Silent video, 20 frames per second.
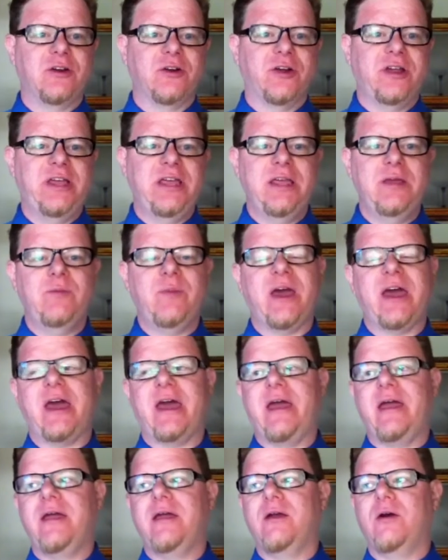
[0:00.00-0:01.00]
or
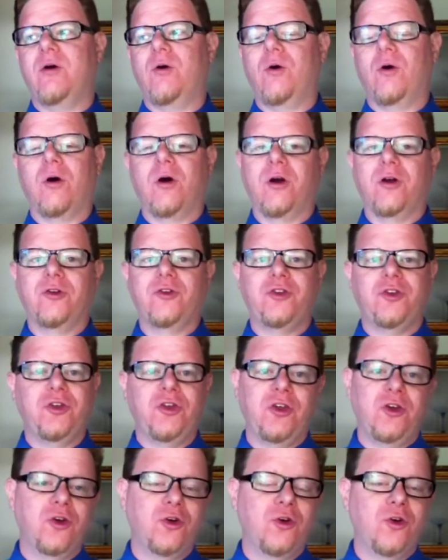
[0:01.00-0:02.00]
eBay or to
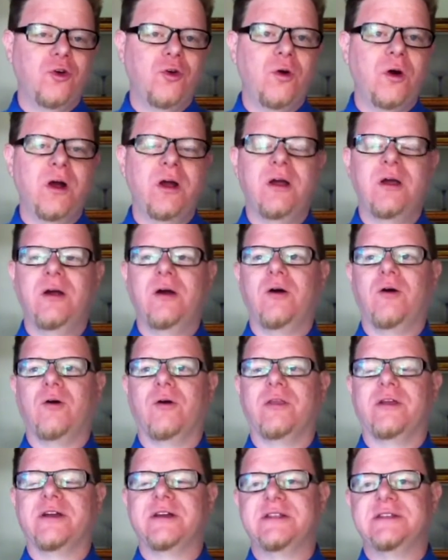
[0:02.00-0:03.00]
you, or
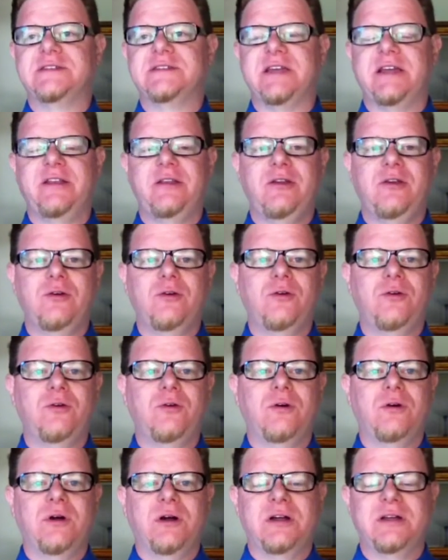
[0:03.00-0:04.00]
they're going to send
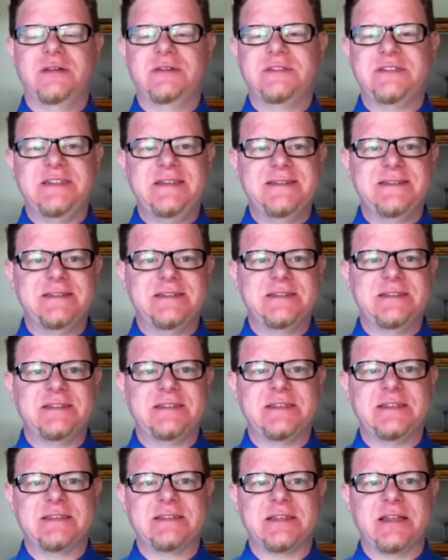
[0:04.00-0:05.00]
you a cease and
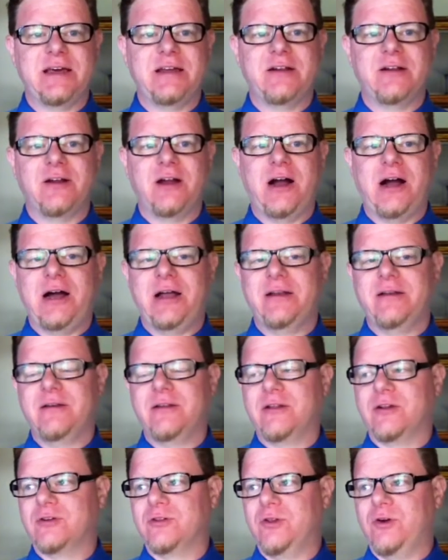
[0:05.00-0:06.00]
desist letter on
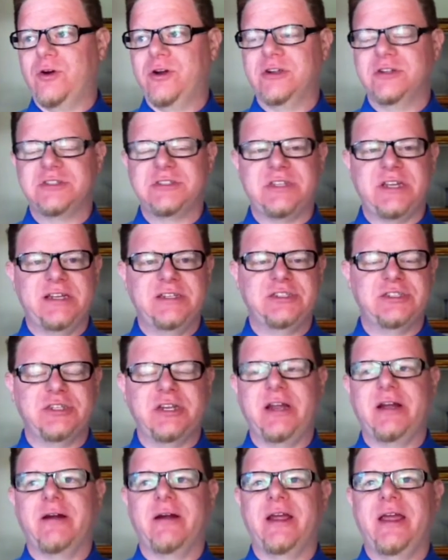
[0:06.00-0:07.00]
their lawyer
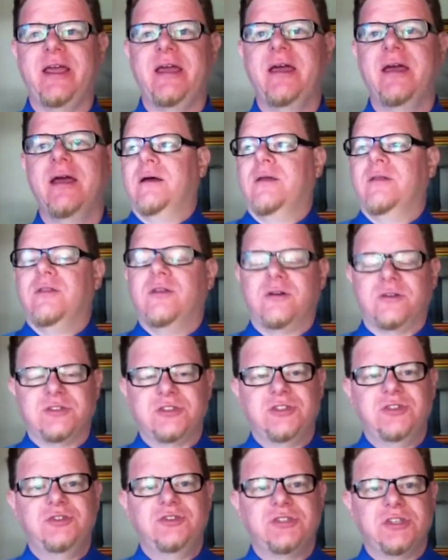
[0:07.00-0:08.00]
stationery. Those
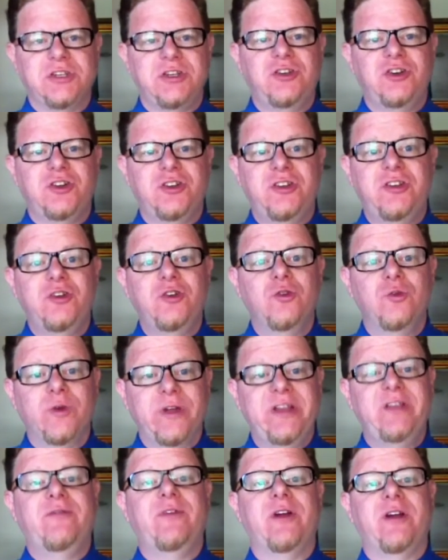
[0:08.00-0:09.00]
are usually good to
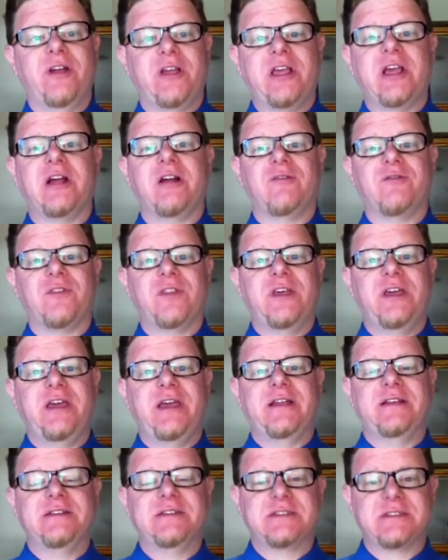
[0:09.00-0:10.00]
read very
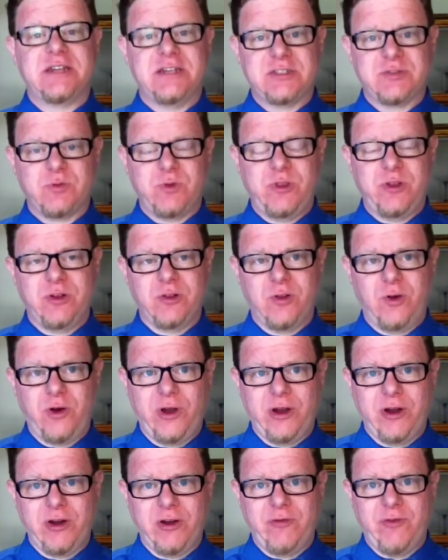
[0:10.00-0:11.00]
carefully and discuss with your
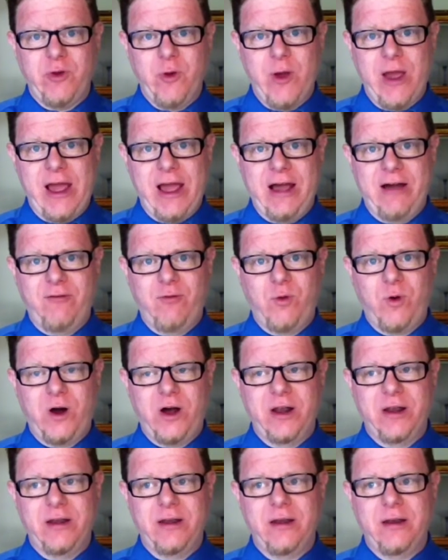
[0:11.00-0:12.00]
lawyer if you have
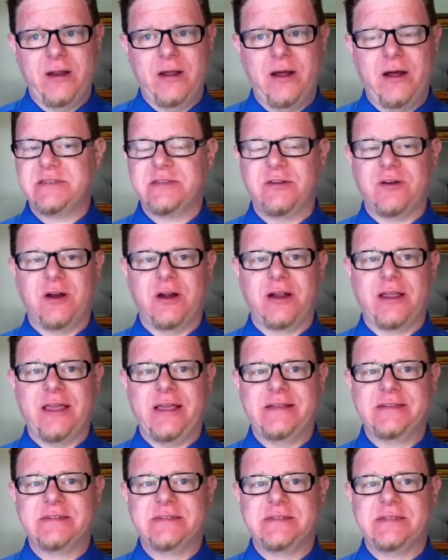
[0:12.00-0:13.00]
one. There are
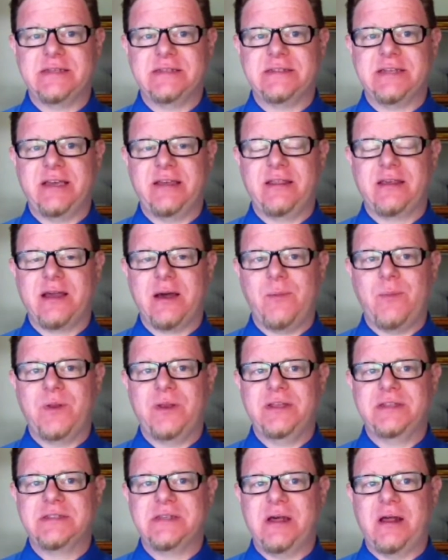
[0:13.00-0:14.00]
cases that say the
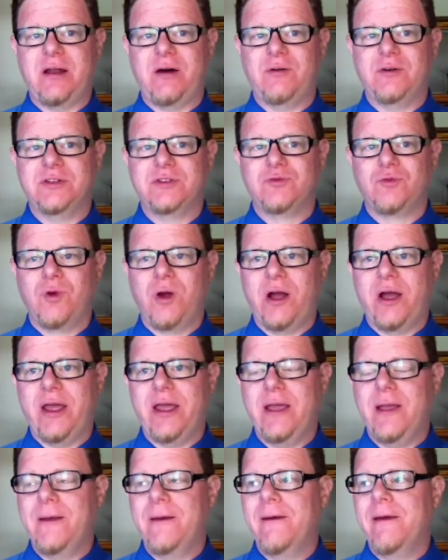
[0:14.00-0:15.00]
company's not always
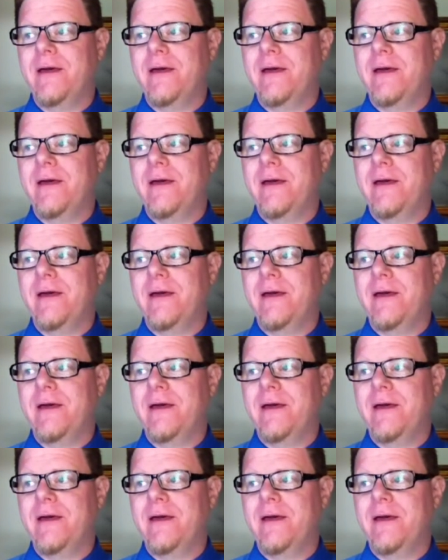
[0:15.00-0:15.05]
right,